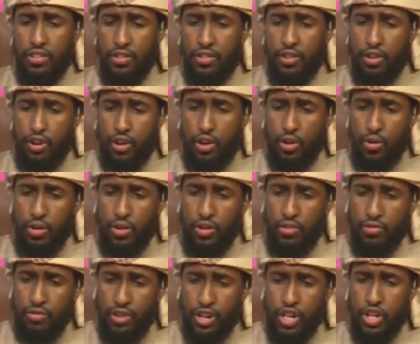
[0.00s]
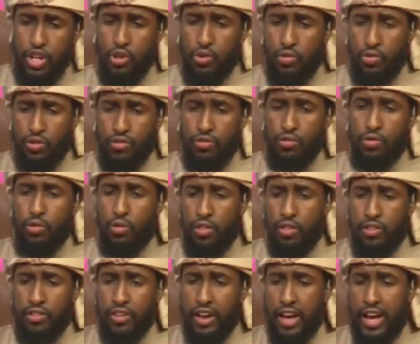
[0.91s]
you know, reassurance all
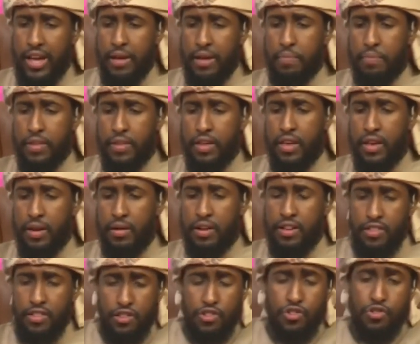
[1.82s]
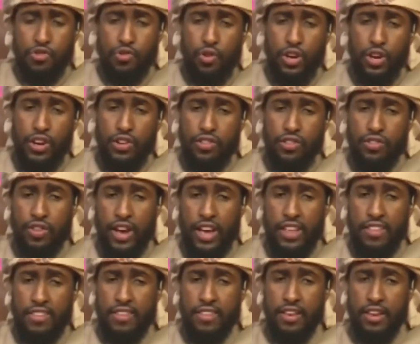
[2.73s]
the time. Because he's short in his
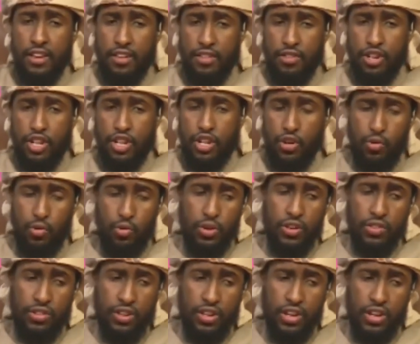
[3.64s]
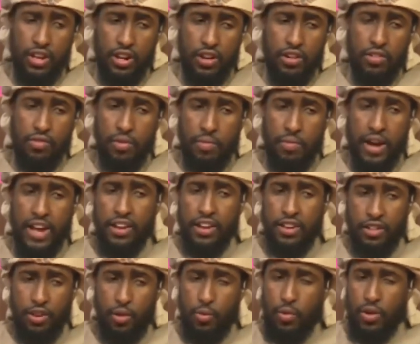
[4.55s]
rights, so he should always remind
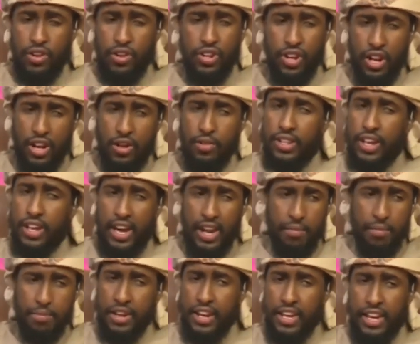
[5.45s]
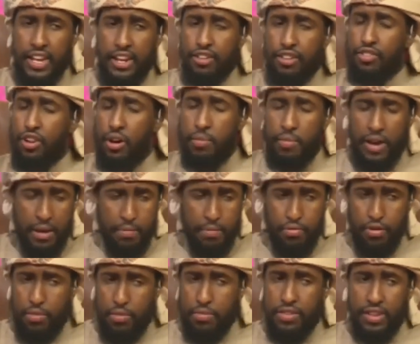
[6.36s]
her, don't worry, inshallah ta'ala, I'm going to get a job, I
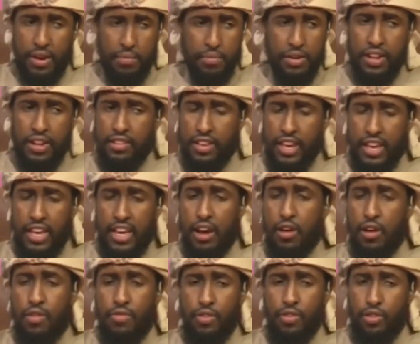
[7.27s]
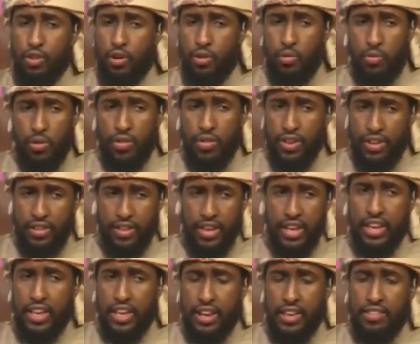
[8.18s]
promise, I'm going to take care of you, don't worry,
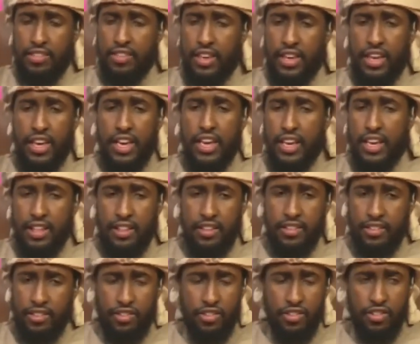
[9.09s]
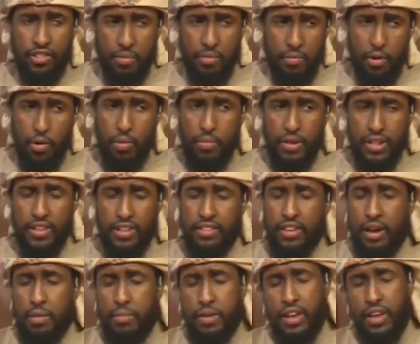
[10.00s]
take it easy. This is just a moment that's
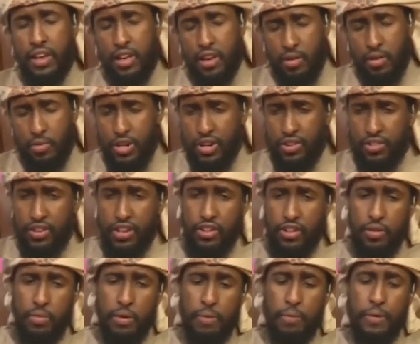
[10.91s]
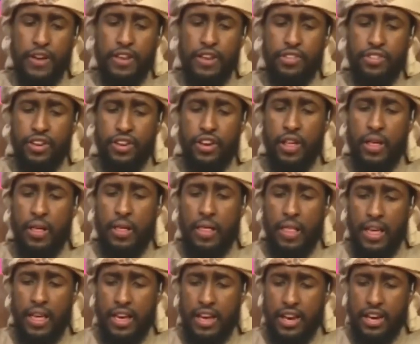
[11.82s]
coming, we just need to be patient,
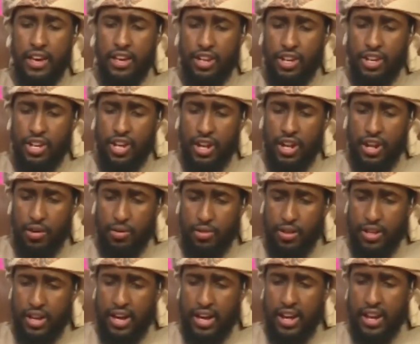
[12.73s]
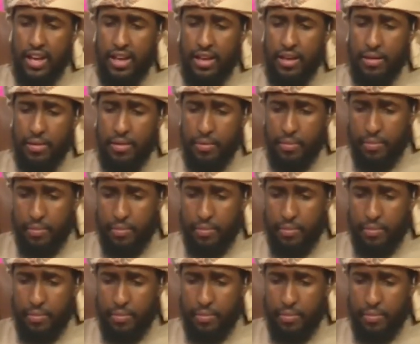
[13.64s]
inshallah ta'ala.